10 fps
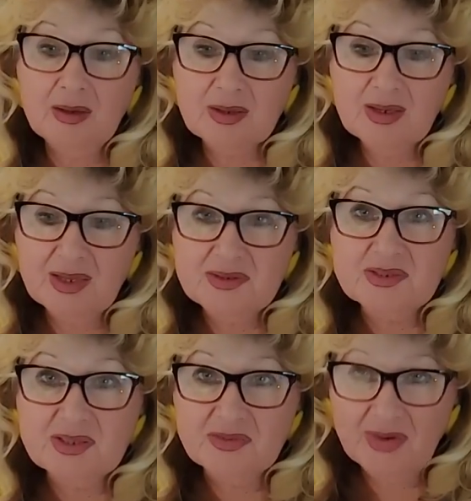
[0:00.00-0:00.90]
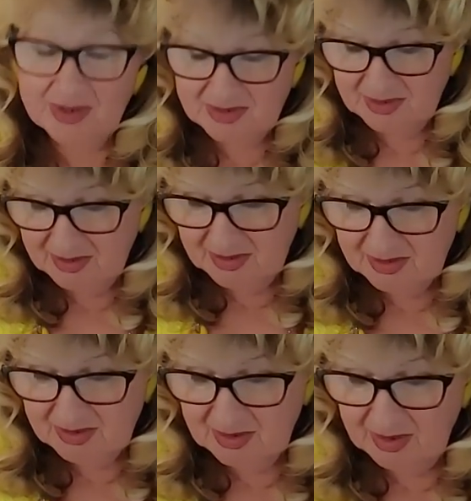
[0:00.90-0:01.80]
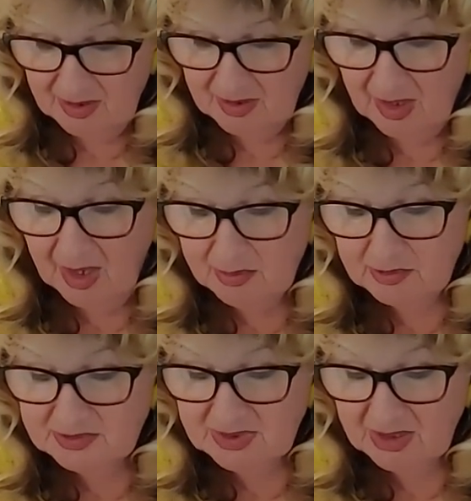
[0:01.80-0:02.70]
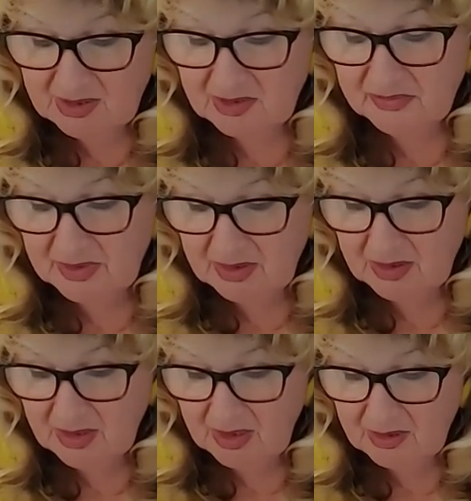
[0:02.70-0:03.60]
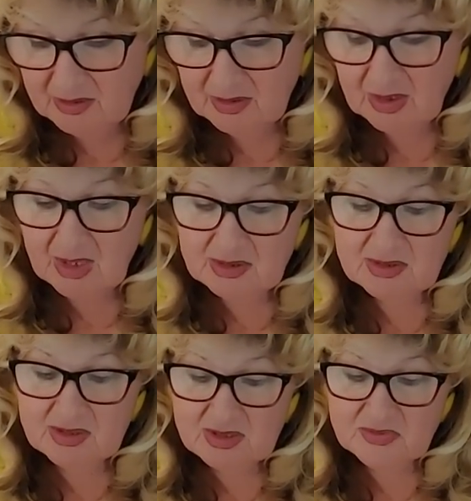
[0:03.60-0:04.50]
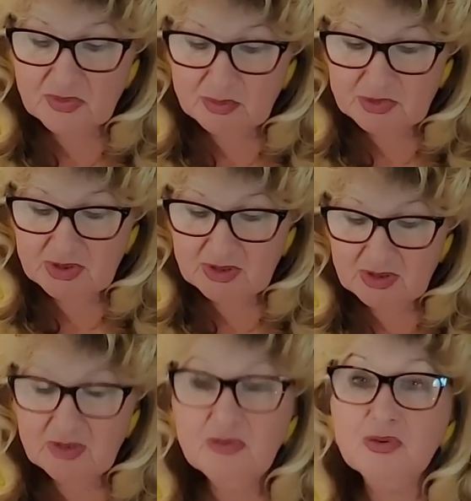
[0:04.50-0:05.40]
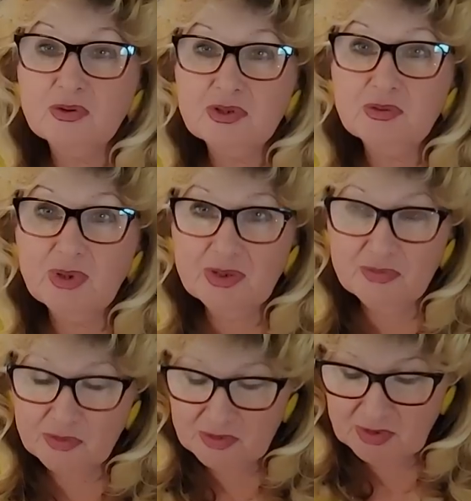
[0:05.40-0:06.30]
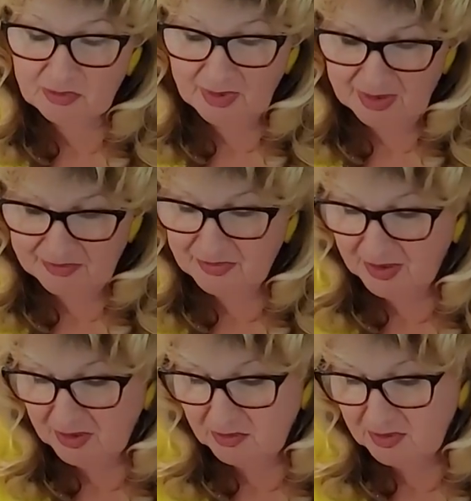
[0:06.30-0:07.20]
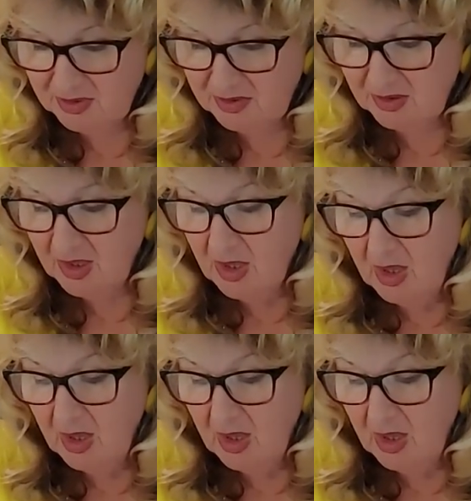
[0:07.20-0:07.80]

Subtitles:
Granny's advices. Apple cider vinegar, and it is from DD4141. Thank you, DD.